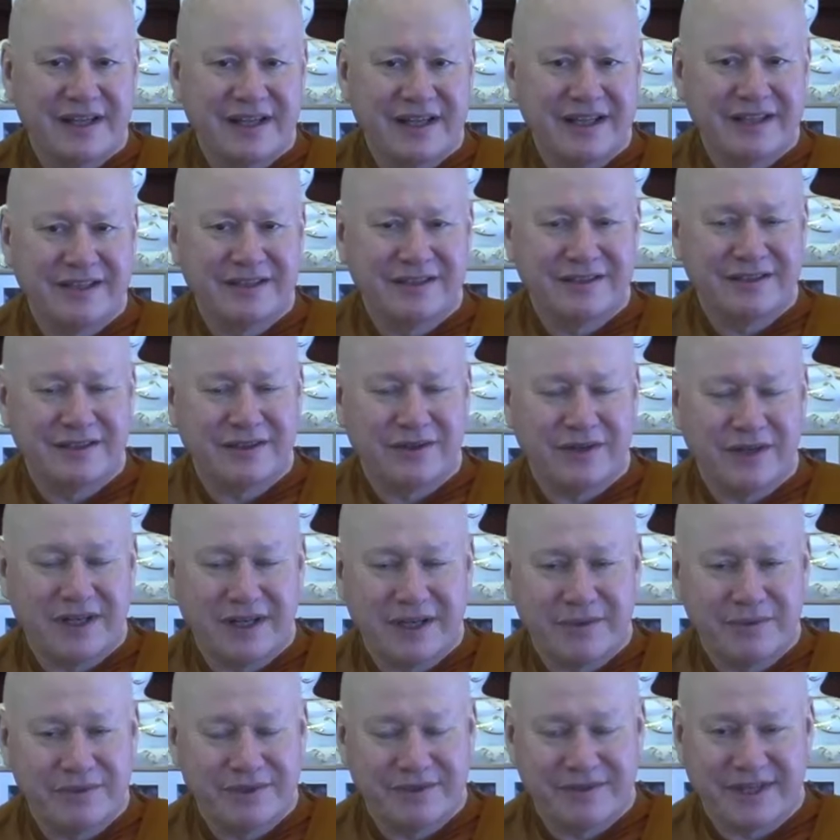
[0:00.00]
And so
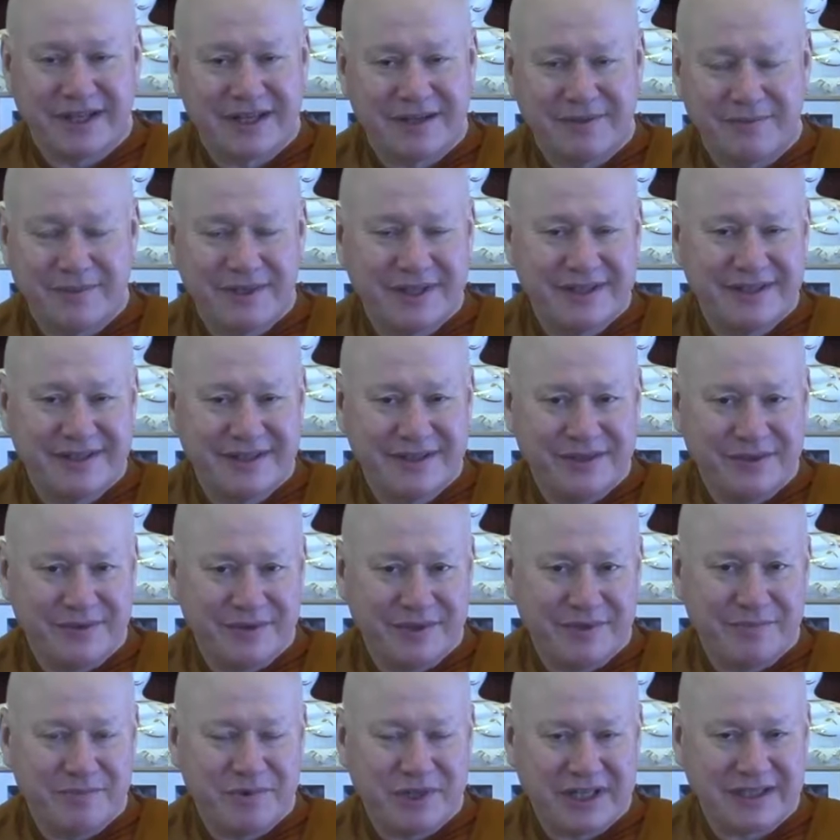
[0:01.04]
I would recommend, you know,
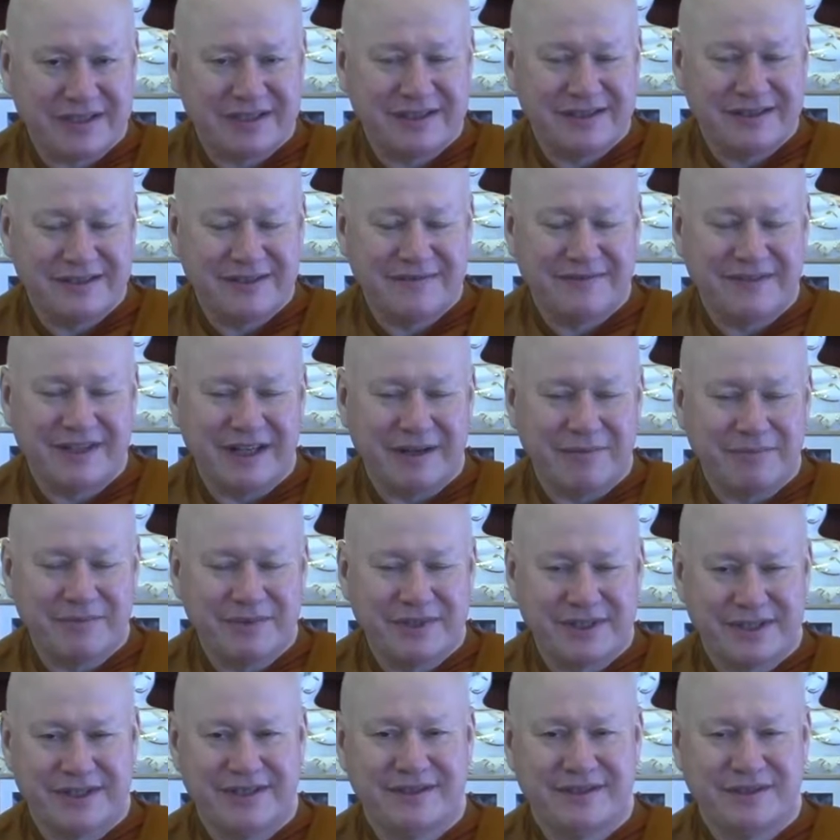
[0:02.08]
the practice of
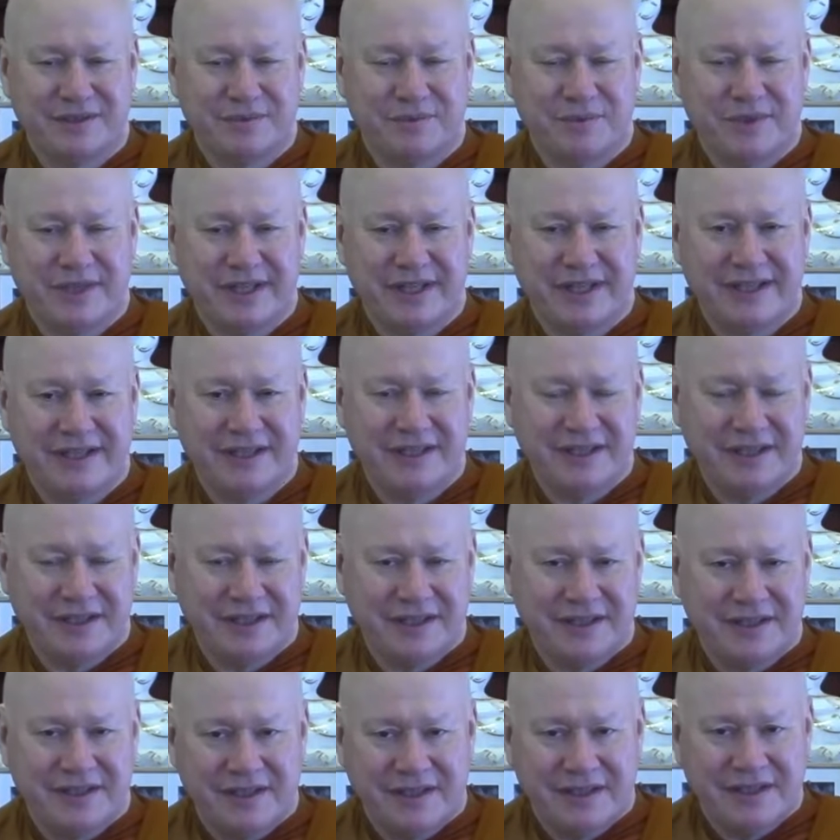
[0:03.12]
Dhamma is the way
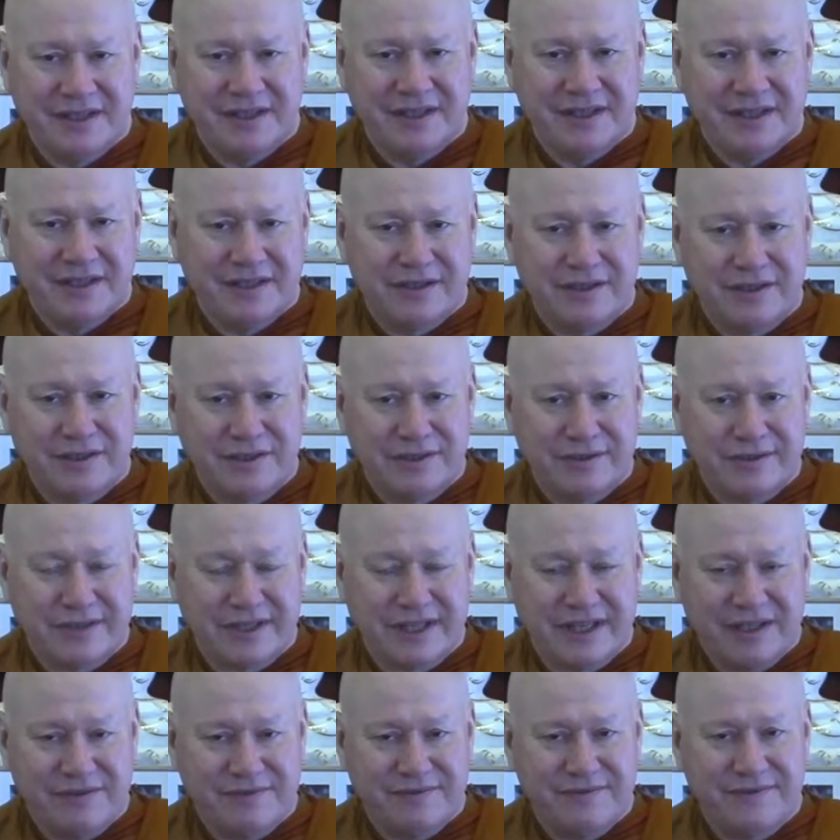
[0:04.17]
to
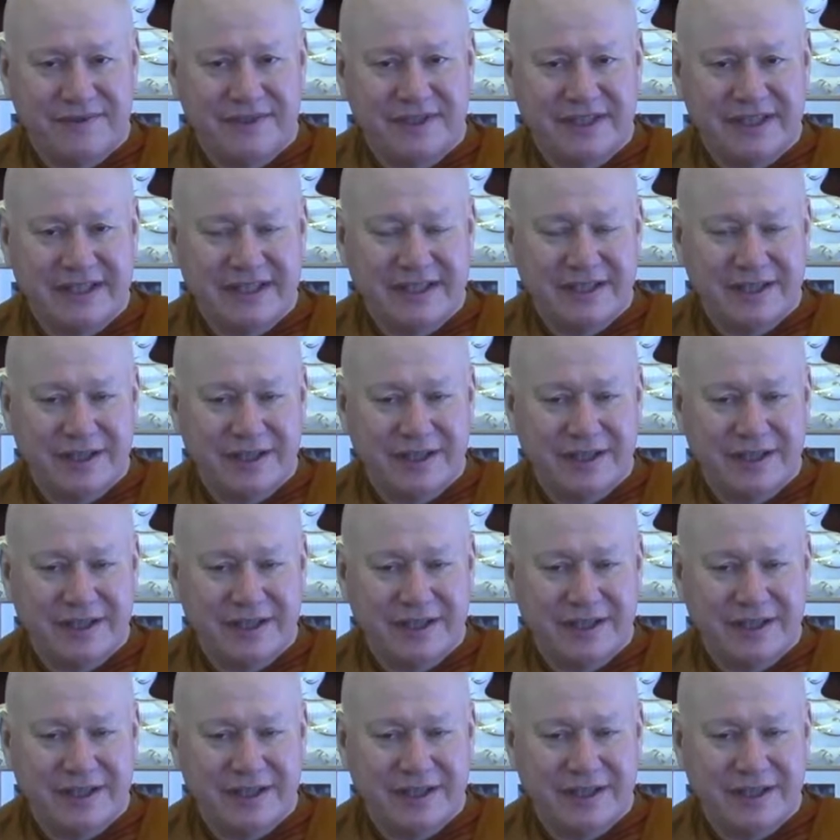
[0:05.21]
skillfully